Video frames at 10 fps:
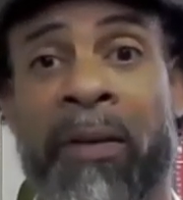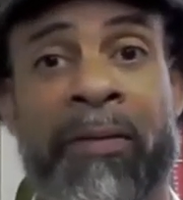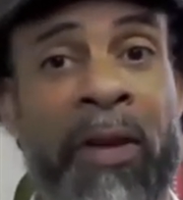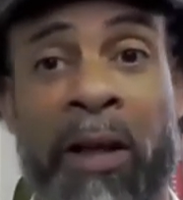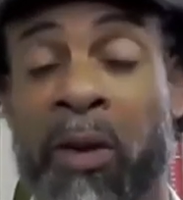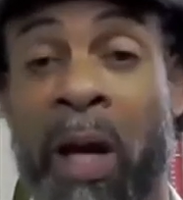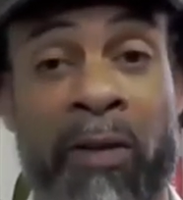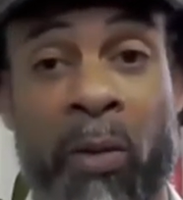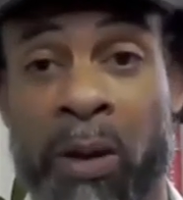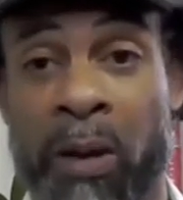Thank you,
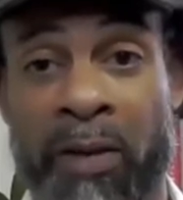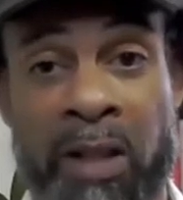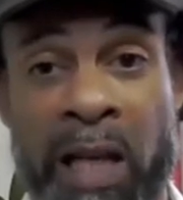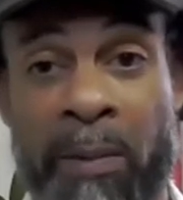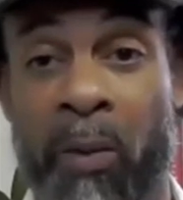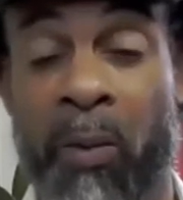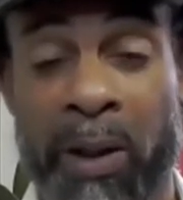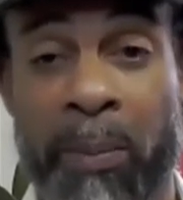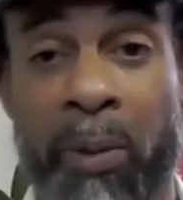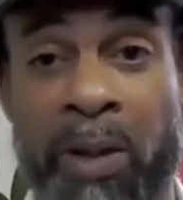everyone on the team. I really
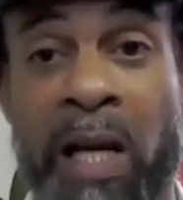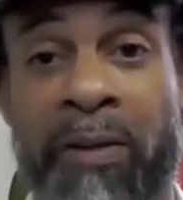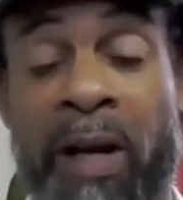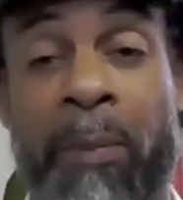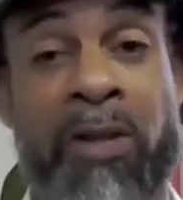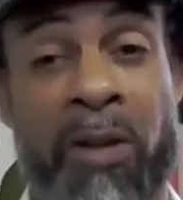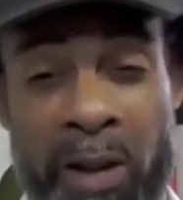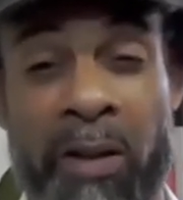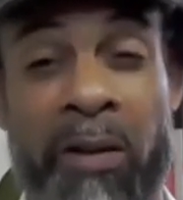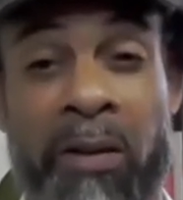appreciate the
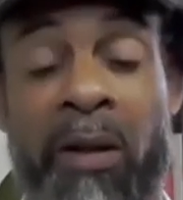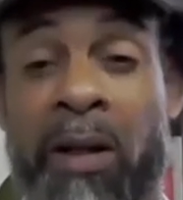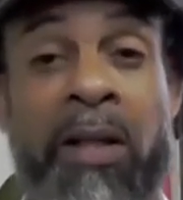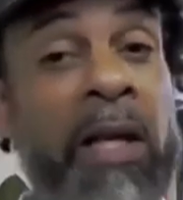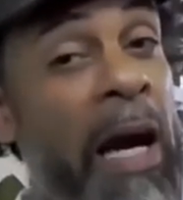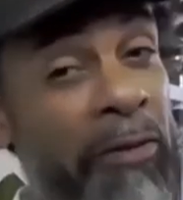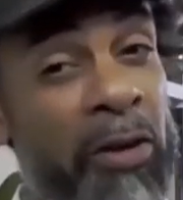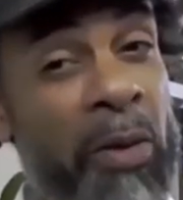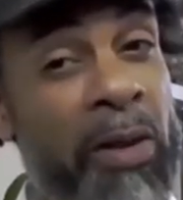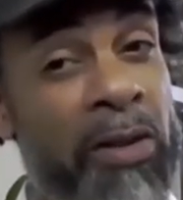opportunity. You didn't have to
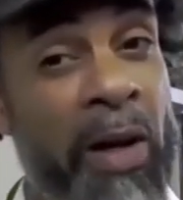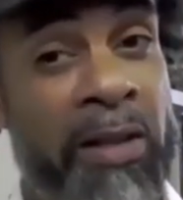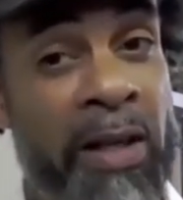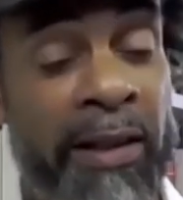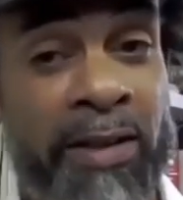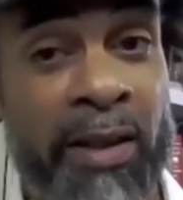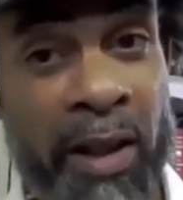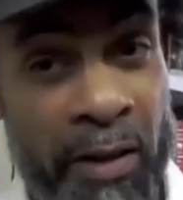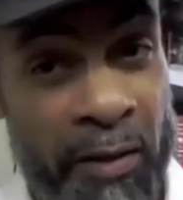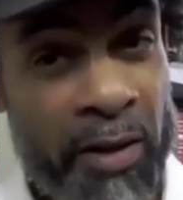do it, so I take it as a
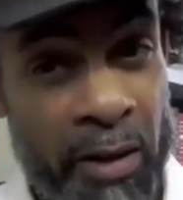gift.